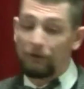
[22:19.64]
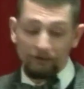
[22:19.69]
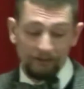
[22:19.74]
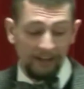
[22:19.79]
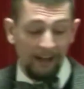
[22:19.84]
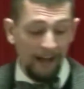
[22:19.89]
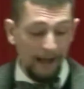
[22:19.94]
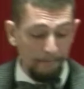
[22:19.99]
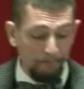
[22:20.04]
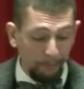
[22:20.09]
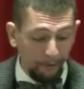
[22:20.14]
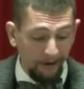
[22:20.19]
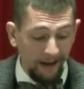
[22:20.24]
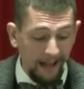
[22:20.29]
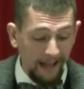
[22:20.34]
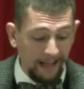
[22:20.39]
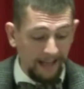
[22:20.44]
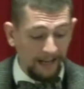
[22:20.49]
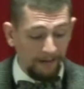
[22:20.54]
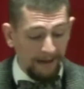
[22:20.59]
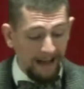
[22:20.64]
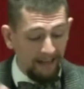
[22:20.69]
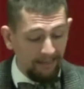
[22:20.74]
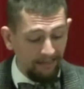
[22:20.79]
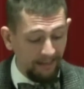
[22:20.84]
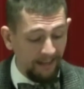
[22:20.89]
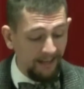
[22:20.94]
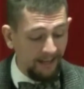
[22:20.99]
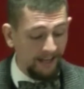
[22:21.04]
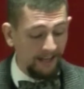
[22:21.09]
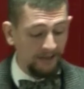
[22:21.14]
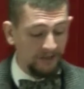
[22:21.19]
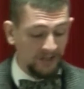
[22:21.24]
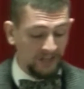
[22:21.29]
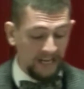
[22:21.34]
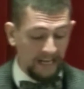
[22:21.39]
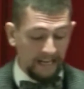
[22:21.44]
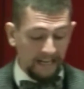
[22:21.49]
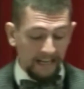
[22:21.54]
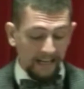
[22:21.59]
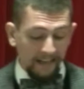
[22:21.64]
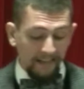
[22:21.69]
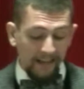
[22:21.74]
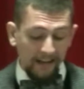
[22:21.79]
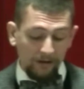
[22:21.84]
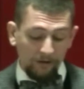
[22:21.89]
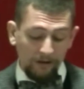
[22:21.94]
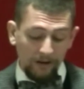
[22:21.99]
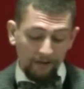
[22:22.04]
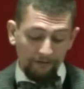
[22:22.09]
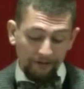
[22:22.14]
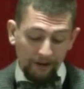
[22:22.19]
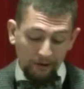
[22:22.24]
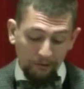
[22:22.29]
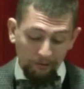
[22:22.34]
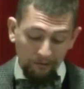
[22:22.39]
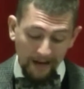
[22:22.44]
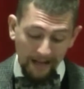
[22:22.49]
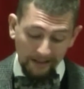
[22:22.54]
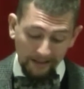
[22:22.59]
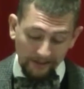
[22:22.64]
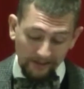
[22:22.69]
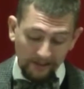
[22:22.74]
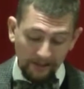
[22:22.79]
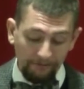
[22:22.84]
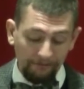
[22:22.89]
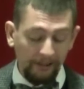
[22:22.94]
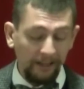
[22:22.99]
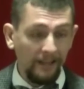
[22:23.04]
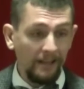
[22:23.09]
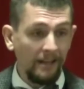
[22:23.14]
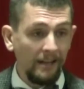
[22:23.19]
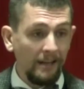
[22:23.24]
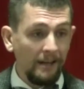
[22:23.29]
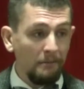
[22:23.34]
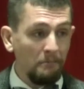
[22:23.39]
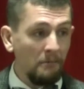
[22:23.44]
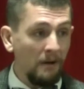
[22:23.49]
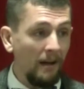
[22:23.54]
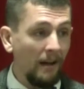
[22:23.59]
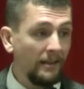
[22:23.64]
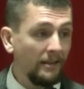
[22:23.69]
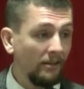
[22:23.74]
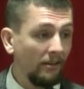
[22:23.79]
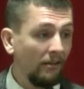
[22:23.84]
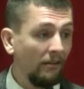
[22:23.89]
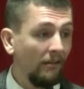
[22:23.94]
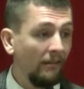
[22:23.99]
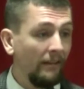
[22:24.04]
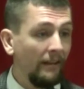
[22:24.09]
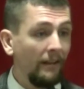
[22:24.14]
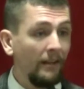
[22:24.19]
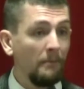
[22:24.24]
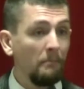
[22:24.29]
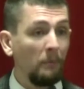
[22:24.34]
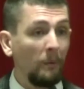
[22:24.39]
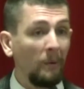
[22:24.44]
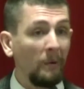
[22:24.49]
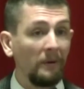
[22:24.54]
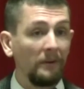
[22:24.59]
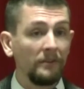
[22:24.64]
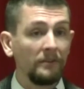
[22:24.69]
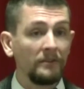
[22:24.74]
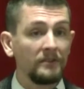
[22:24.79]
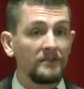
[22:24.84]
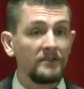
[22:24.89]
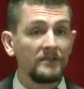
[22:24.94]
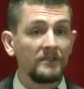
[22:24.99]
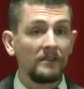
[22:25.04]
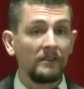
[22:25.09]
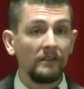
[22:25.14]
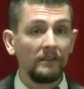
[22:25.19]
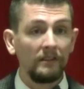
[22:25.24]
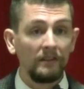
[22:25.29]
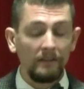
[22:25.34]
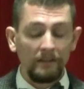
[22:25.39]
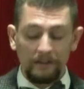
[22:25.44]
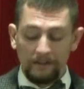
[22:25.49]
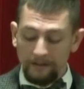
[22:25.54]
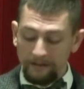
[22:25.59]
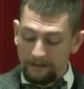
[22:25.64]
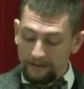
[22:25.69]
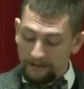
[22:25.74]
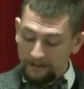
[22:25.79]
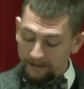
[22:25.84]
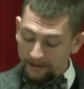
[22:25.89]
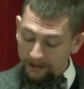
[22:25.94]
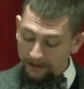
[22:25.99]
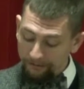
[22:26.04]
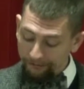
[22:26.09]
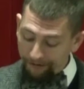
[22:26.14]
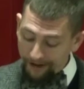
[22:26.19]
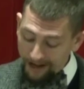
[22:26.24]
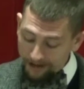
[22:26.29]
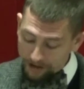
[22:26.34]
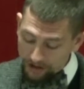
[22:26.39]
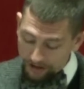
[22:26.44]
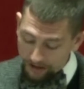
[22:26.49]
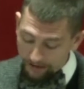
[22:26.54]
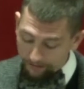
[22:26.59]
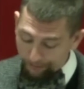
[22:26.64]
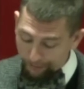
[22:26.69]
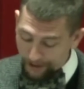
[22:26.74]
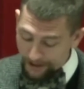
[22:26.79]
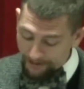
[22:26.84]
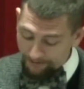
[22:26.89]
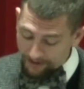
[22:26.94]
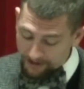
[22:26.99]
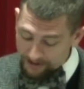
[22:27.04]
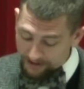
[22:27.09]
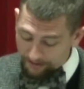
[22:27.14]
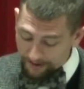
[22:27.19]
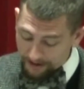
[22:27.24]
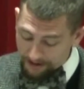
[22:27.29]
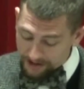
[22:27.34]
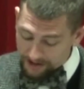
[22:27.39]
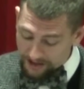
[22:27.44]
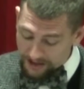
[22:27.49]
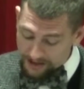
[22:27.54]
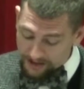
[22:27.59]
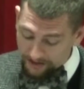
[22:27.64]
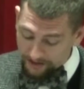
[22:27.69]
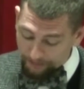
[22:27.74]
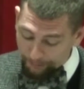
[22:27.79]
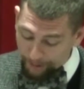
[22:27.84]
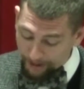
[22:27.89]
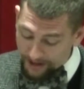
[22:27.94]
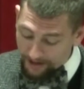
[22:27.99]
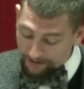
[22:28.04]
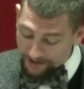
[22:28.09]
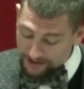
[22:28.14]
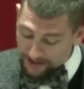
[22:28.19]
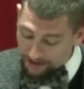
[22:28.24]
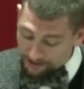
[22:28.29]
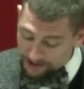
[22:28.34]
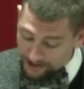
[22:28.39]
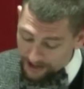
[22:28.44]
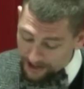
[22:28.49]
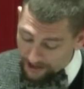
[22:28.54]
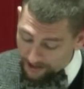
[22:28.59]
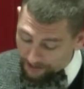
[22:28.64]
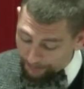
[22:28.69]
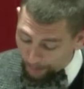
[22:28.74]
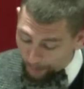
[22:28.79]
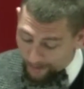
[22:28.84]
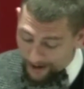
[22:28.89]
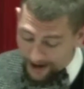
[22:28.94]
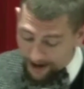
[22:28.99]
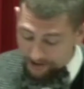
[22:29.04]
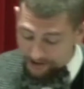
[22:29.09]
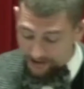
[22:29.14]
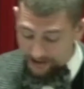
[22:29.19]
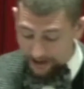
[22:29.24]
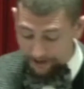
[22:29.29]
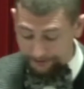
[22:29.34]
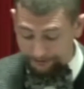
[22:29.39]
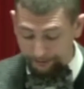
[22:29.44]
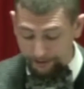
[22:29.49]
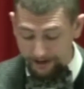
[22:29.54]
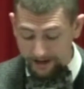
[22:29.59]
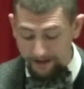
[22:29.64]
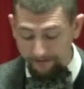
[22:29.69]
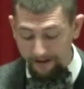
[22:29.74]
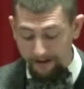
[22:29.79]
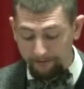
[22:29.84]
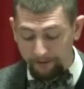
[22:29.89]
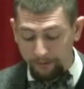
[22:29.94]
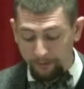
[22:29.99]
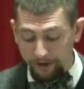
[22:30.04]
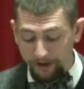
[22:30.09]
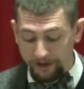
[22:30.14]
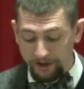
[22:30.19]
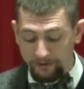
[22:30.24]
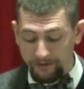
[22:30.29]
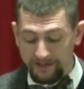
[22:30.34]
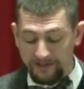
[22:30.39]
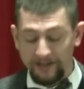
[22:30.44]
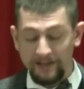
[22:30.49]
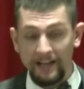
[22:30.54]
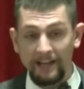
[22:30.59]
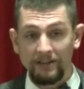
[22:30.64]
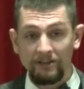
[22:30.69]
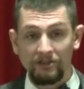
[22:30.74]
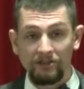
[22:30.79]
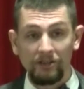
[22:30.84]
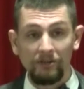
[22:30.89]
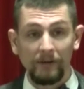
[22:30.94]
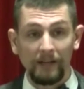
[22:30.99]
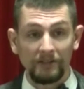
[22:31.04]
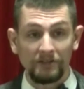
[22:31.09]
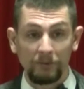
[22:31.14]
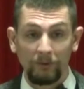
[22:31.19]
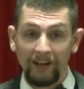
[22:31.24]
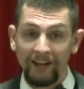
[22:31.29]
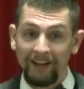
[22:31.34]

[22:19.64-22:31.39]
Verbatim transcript: of your time praying about things that are of relatively minor importance? Confession and forgiveness of our sins. Forgive us our sins, for we ourselves forgive everyone who is indebted to us.